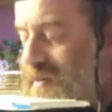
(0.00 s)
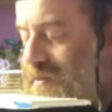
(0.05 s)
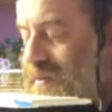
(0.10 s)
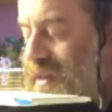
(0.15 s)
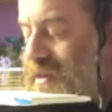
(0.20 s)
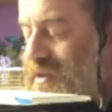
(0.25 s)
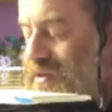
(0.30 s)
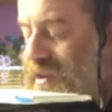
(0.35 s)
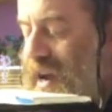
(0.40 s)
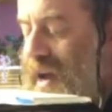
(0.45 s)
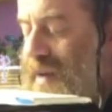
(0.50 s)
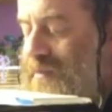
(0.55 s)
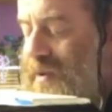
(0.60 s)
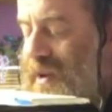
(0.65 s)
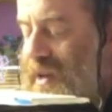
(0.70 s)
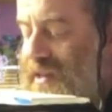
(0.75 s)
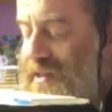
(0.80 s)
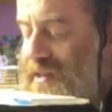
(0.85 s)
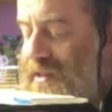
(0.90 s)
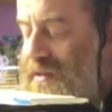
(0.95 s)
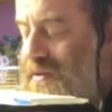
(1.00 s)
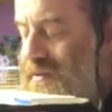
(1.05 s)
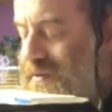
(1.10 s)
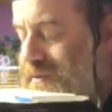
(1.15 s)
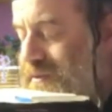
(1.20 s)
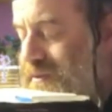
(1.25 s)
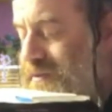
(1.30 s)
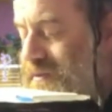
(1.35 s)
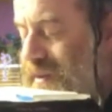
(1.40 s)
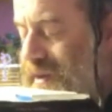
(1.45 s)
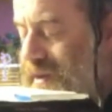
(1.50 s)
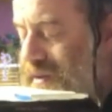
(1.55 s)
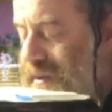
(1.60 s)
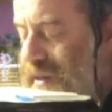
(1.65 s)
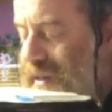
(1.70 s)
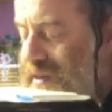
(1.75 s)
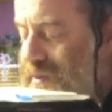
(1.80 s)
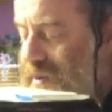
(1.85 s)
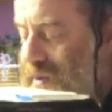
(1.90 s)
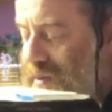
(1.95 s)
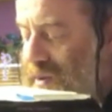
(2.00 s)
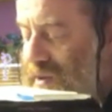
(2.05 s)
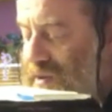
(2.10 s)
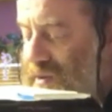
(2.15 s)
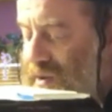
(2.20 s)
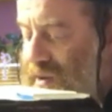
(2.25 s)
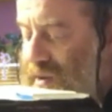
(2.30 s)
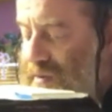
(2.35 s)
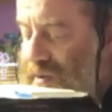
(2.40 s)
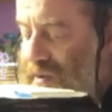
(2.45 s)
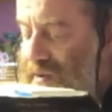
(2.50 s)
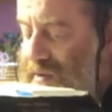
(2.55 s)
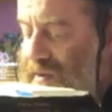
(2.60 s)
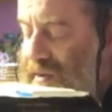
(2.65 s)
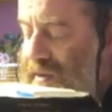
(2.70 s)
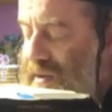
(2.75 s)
but dry pretzel. Right? That's what we're talking about.